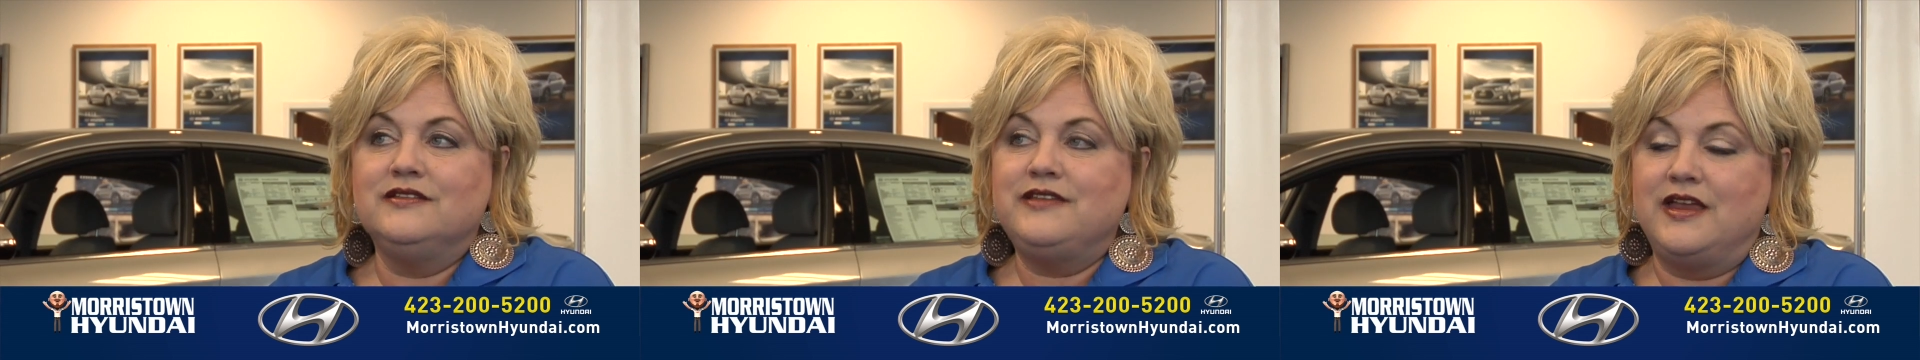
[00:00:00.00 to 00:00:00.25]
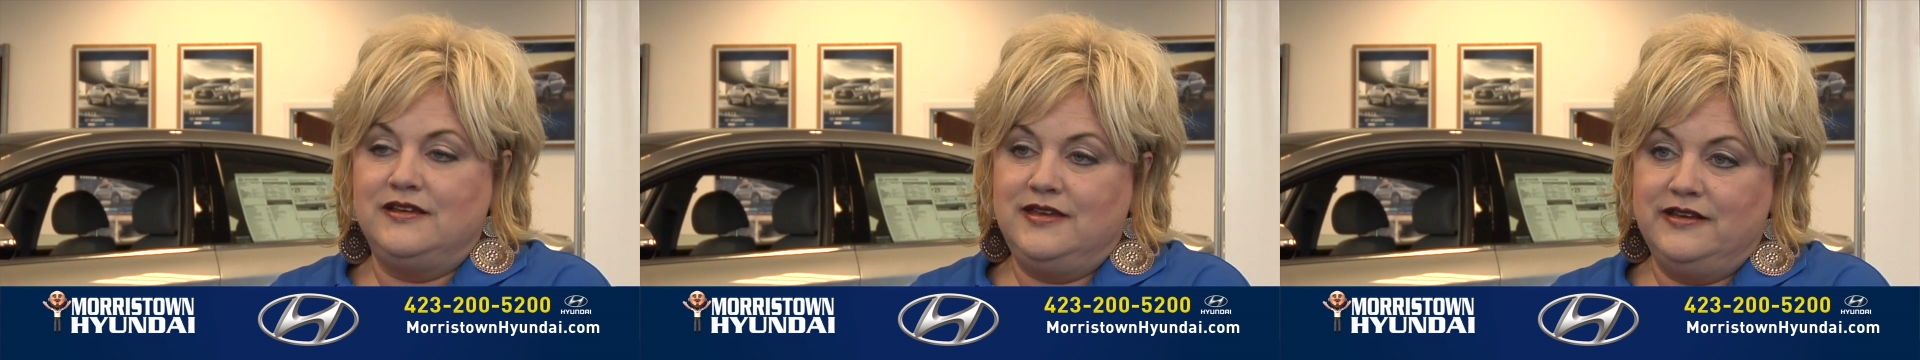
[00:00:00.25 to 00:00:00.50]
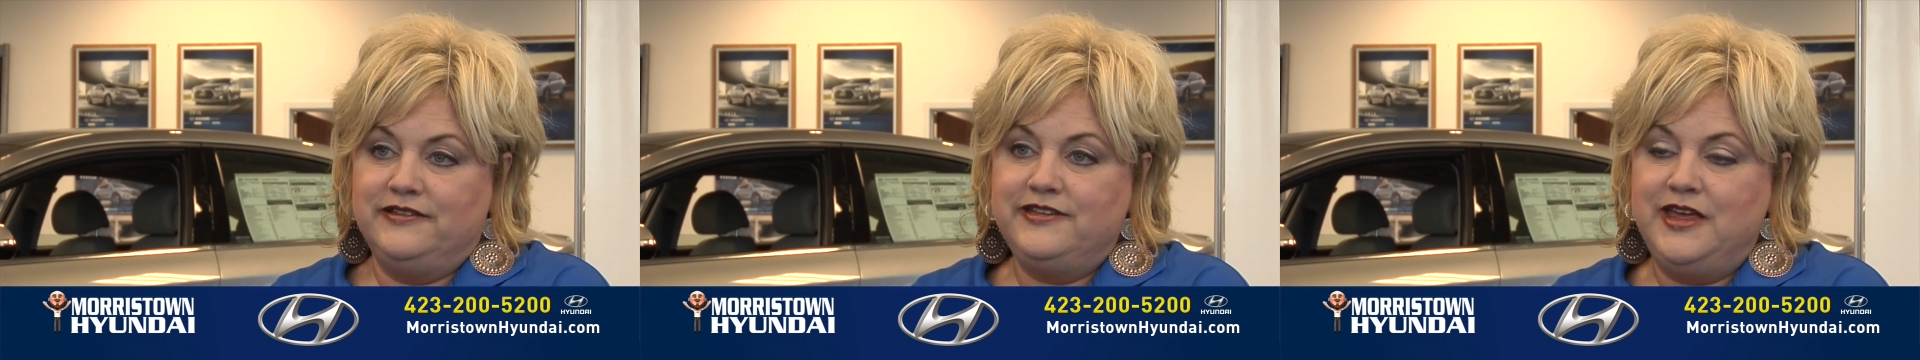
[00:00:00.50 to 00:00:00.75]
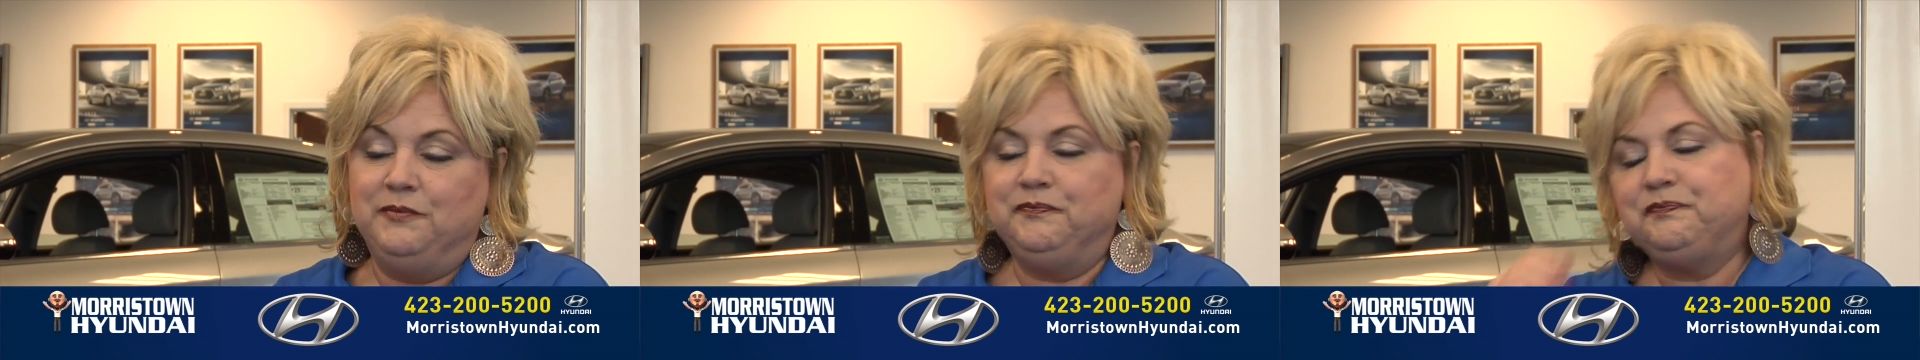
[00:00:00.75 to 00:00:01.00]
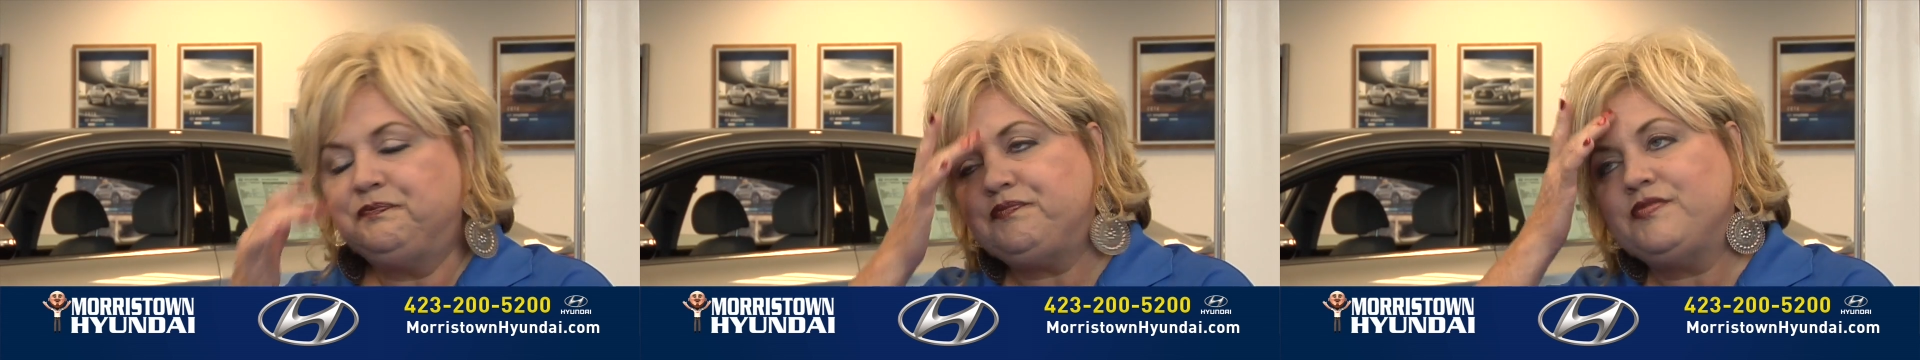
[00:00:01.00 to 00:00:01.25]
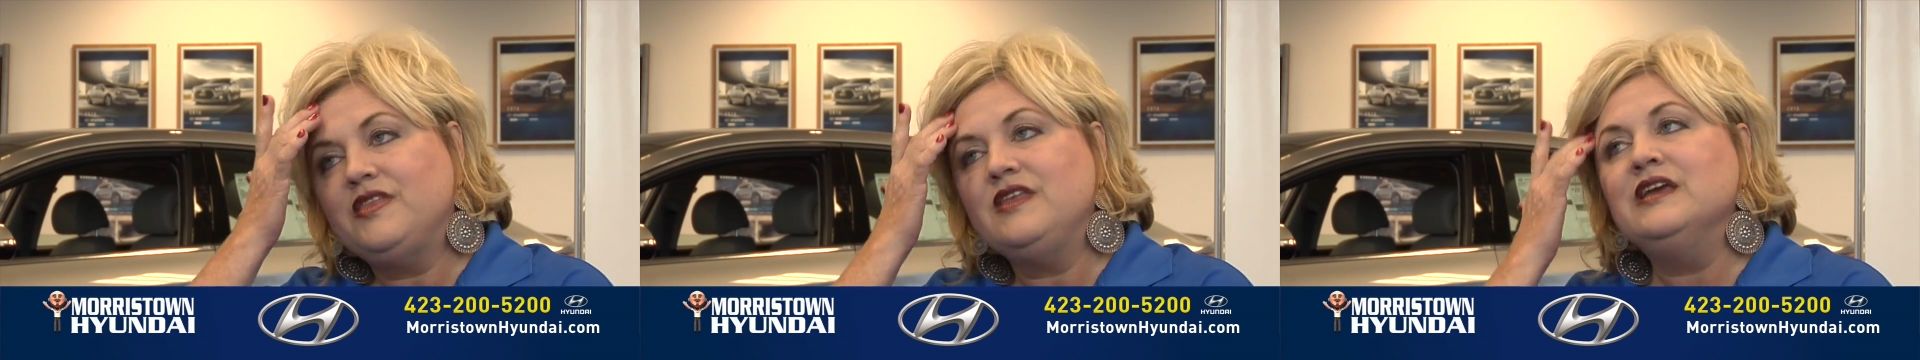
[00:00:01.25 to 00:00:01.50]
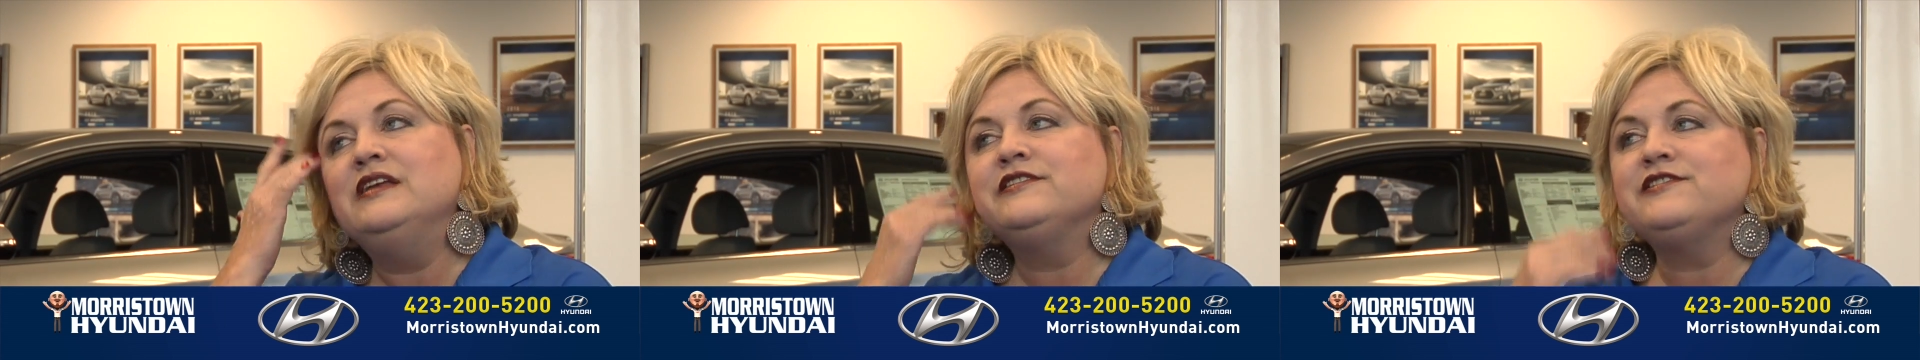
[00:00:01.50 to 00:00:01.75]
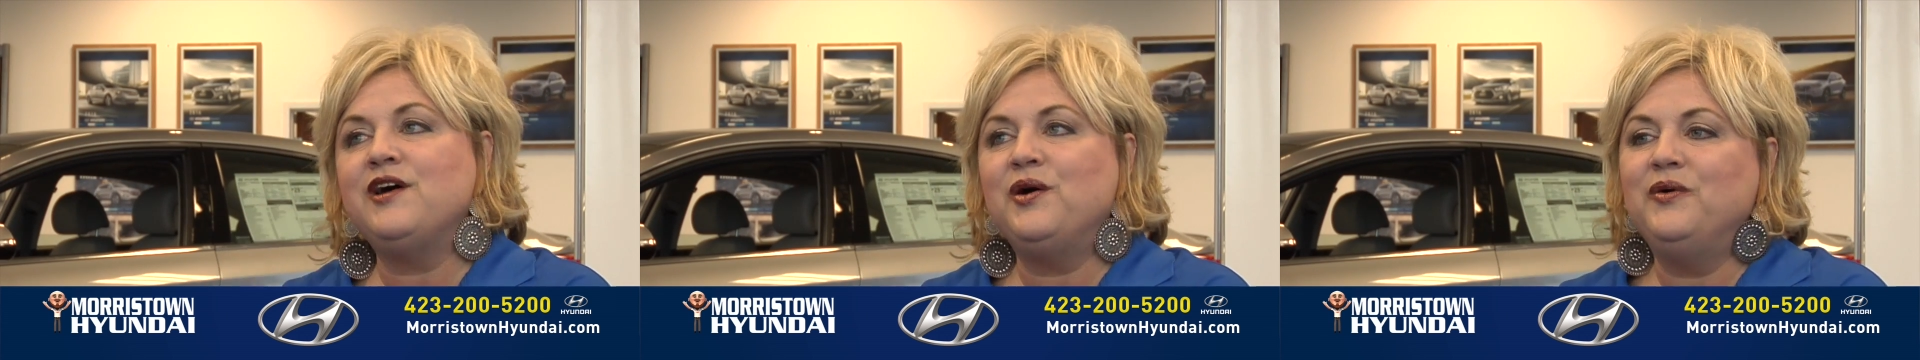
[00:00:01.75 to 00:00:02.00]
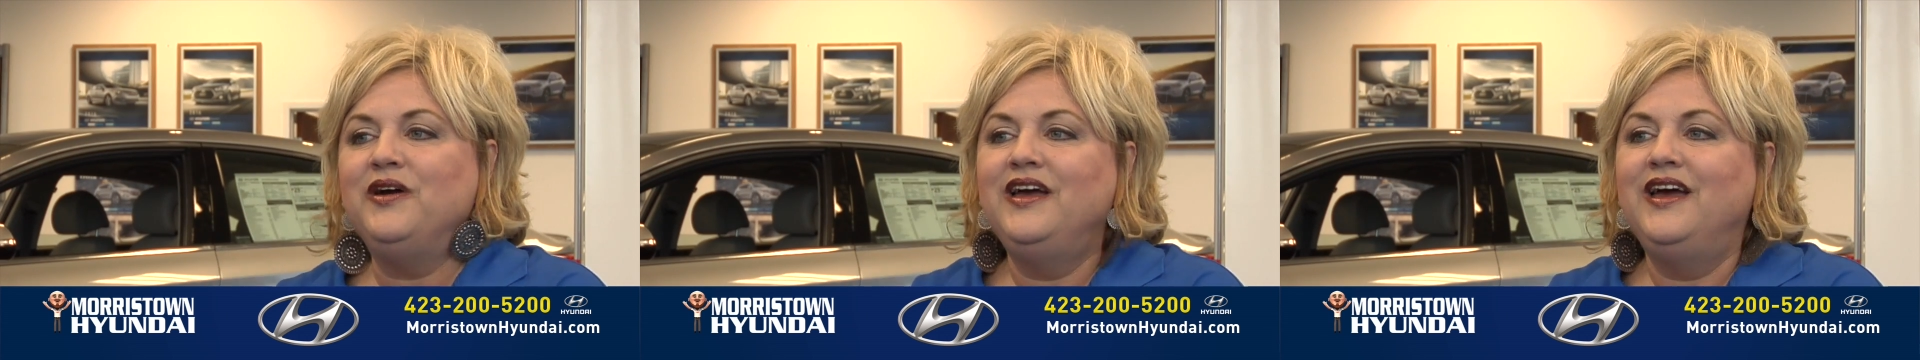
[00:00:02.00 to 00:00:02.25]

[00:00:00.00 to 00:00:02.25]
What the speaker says: state of Tennessee. And so